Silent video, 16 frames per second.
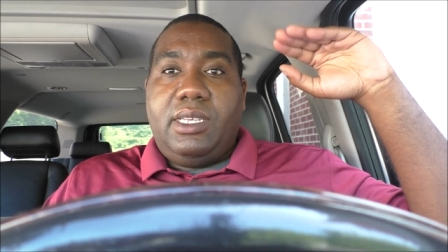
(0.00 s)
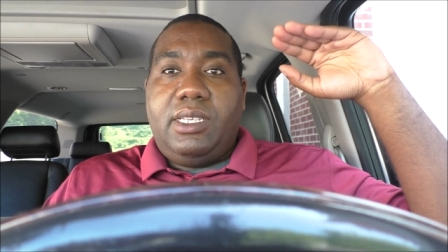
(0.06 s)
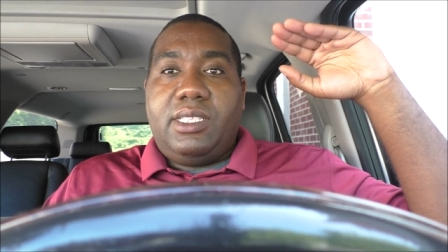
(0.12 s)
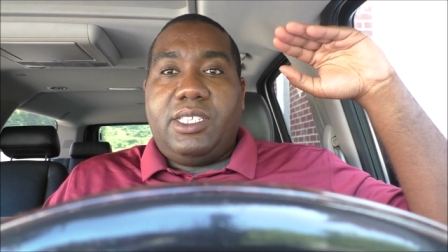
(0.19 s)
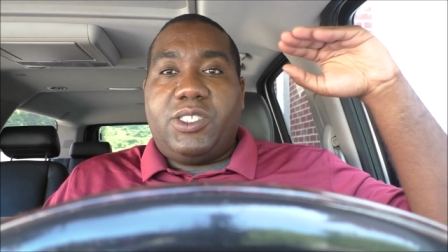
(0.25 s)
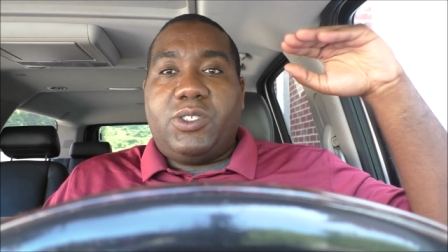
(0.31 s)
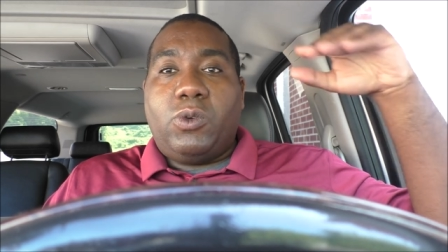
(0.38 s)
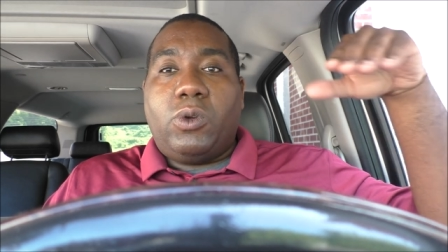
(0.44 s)

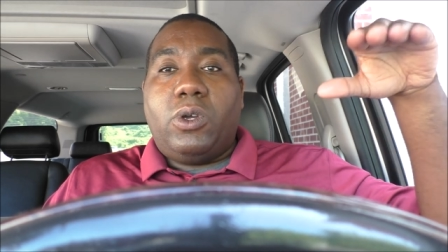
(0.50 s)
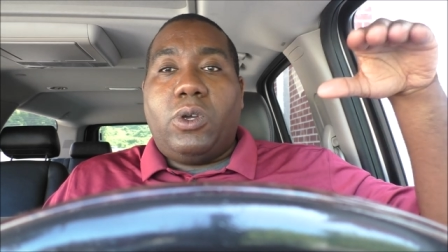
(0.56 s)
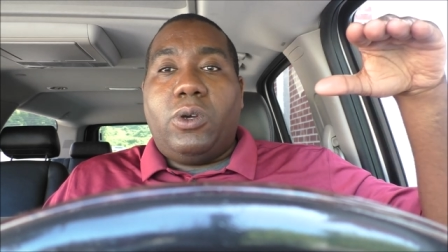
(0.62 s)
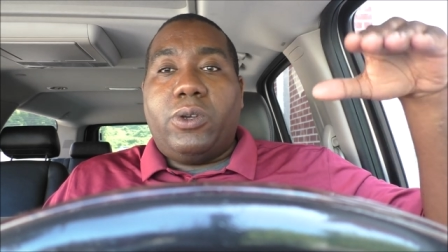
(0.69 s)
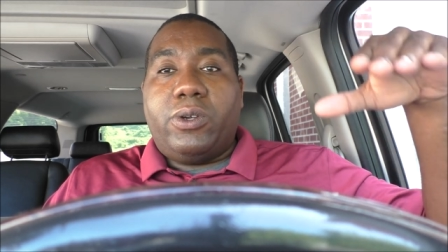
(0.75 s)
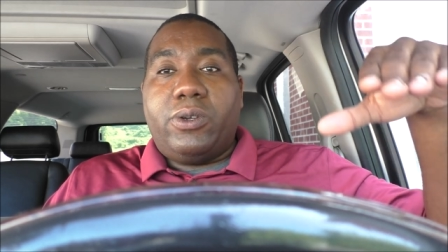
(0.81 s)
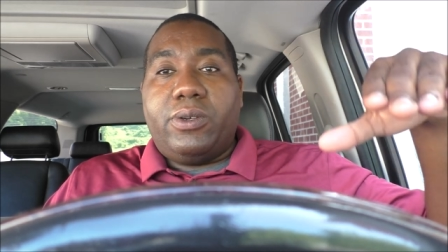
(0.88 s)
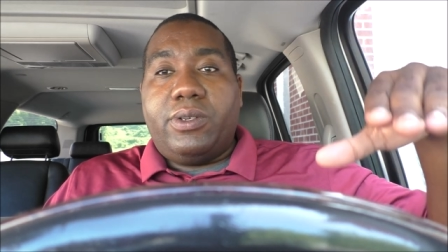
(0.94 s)
The store
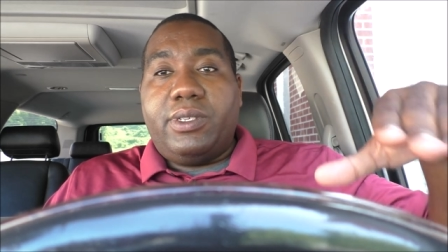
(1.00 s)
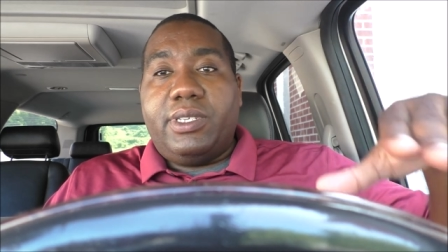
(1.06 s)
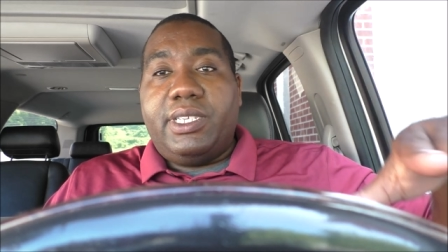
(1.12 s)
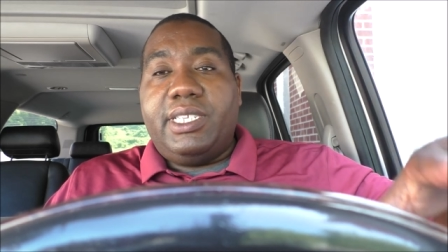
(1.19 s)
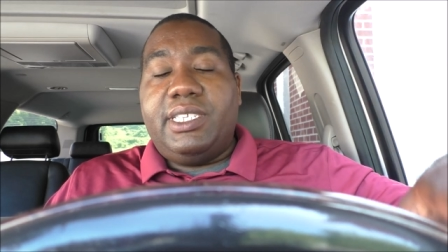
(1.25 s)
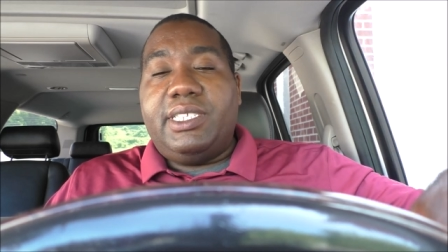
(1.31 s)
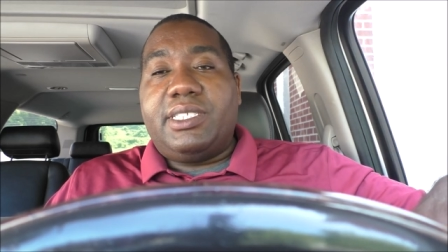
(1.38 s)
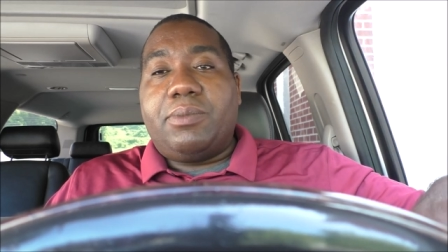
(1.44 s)
owner
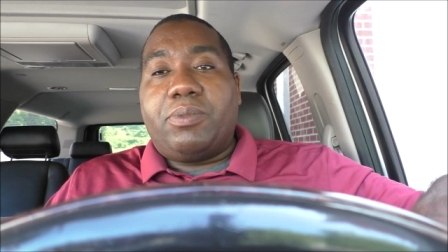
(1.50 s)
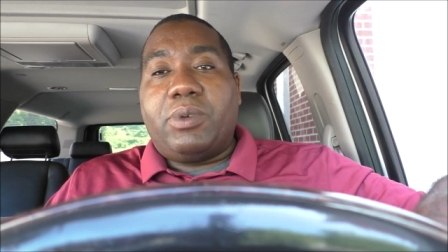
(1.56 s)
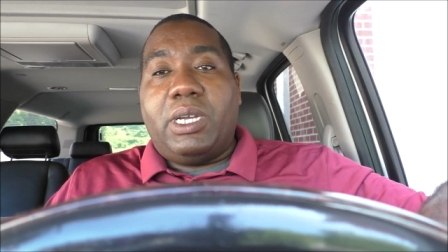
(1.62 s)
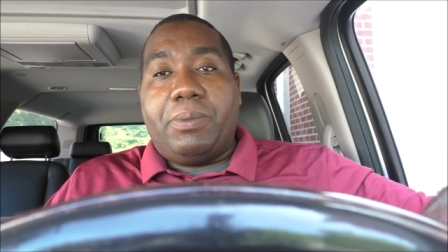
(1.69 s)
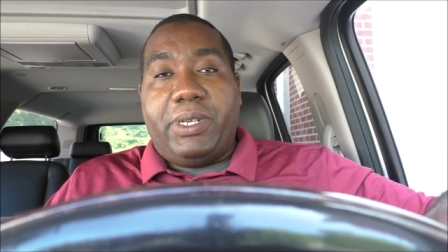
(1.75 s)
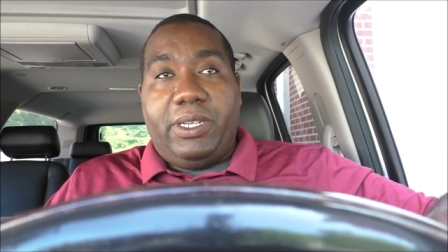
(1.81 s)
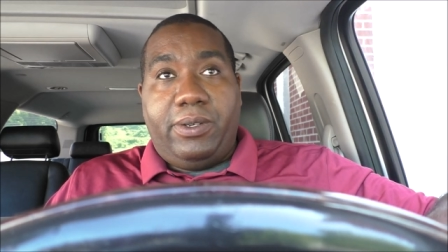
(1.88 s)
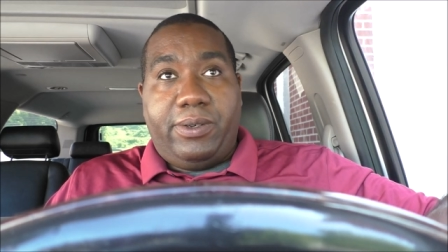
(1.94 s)
is the
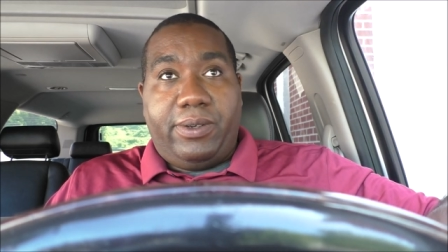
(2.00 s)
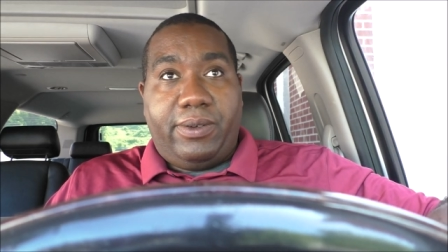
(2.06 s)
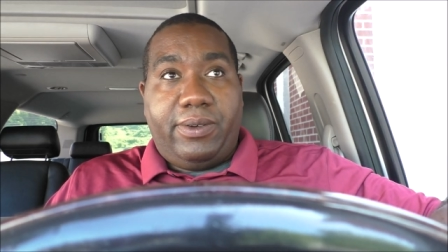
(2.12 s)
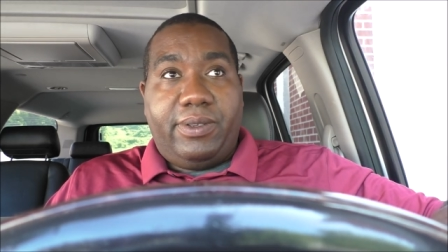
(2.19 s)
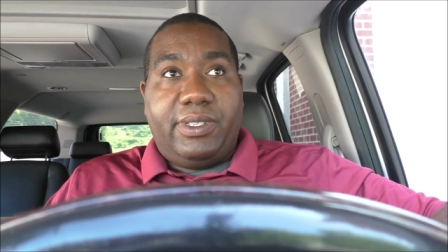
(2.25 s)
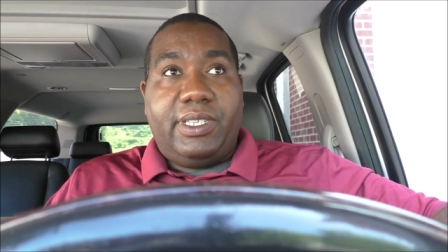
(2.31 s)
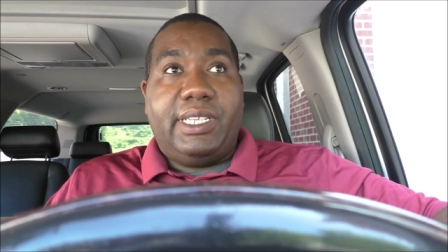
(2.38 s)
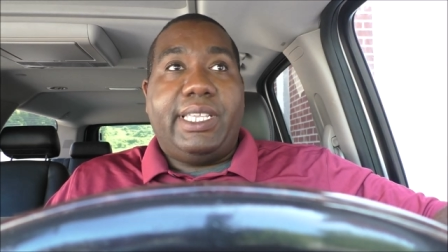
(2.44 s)
property owner.
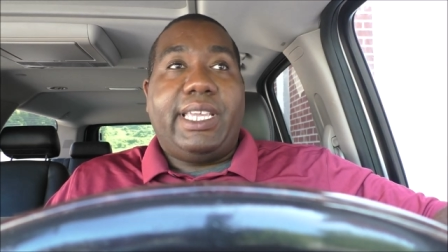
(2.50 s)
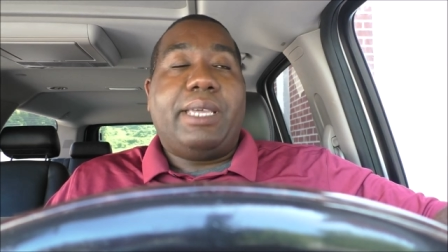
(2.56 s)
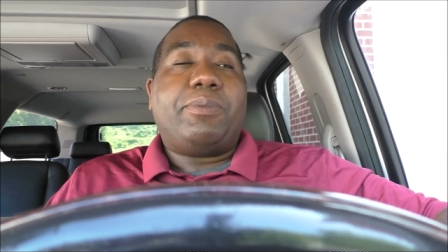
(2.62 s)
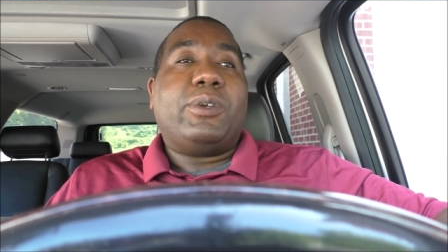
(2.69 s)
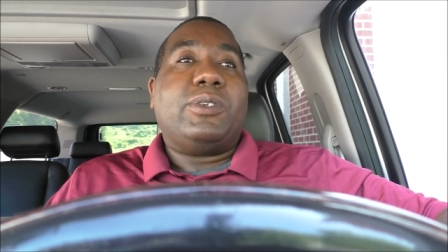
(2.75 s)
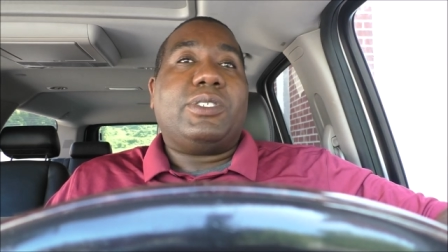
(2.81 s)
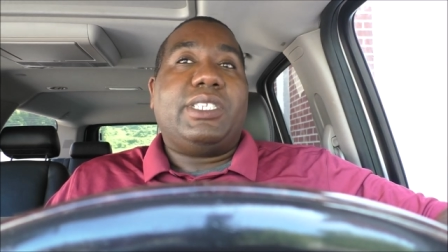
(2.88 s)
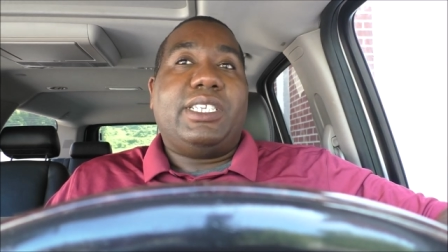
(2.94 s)
That
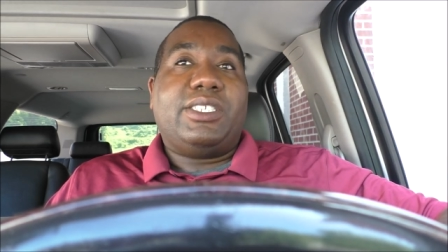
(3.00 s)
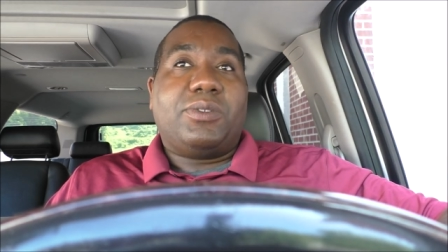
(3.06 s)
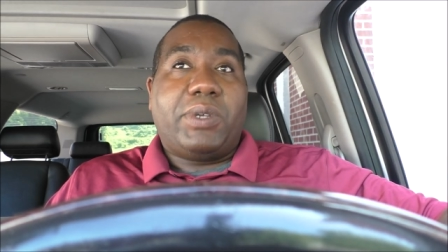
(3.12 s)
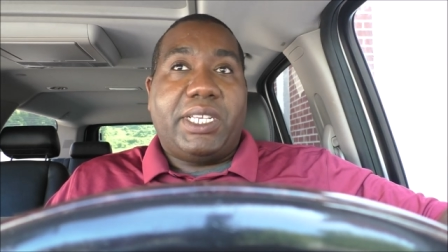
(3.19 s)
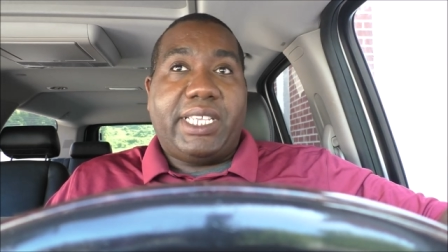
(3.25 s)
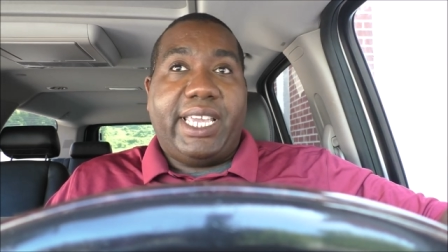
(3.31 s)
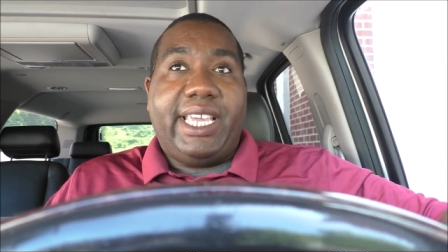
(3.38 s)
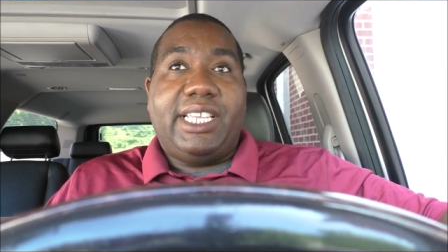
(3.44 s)
person has a
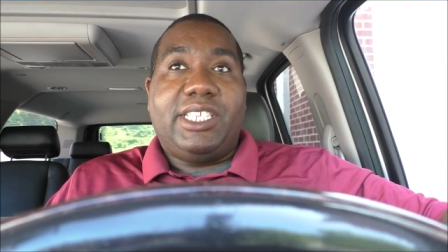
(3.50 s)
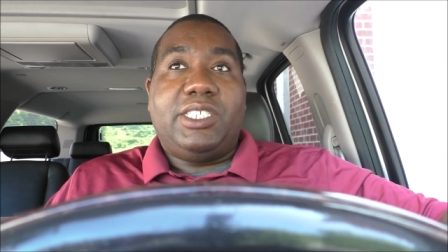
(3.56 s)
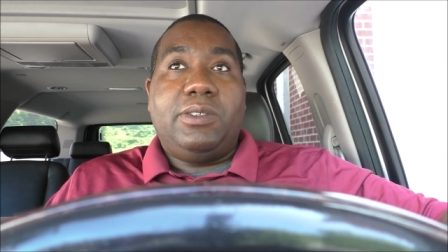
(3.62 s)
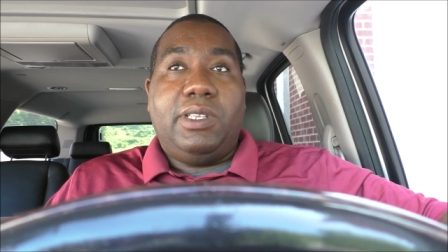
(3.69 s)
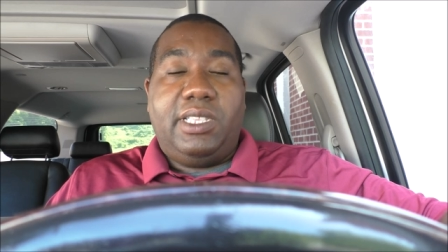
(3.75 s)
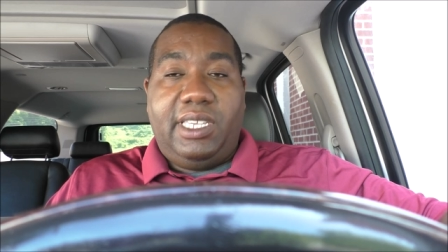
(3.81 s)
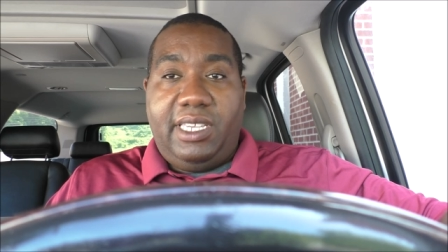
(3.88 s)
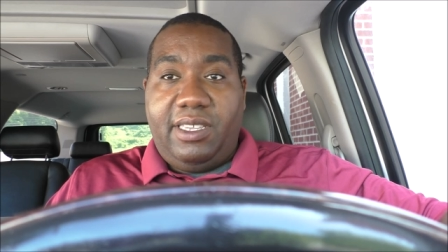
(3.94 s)
right to ask you
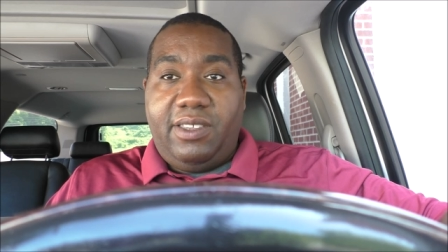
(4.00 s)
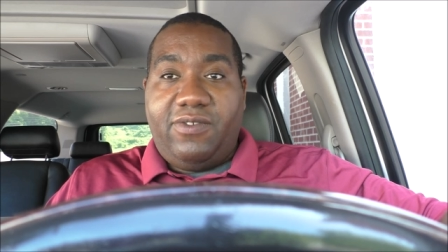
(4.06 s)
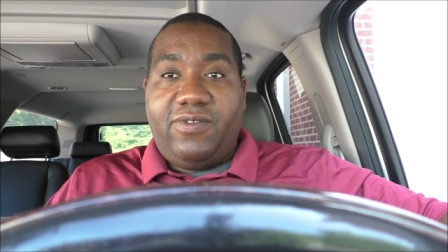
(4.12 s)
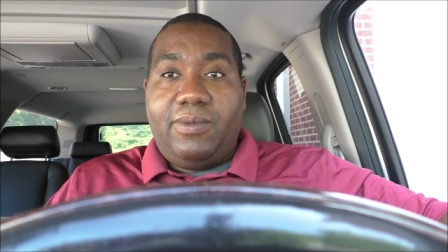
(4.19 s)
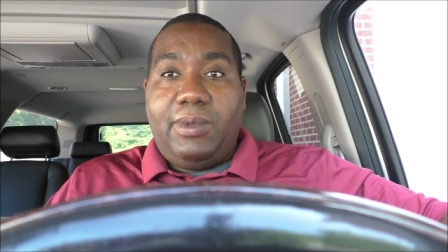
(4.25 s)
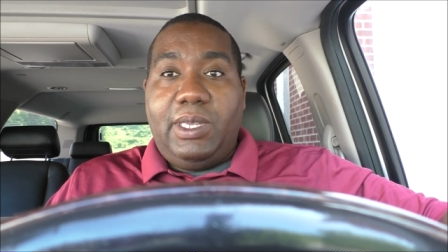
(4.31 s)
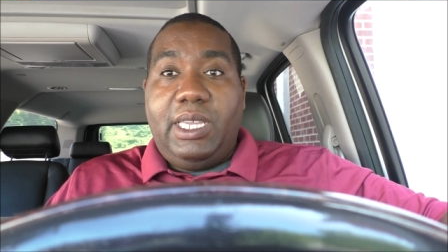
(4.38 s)
to leave.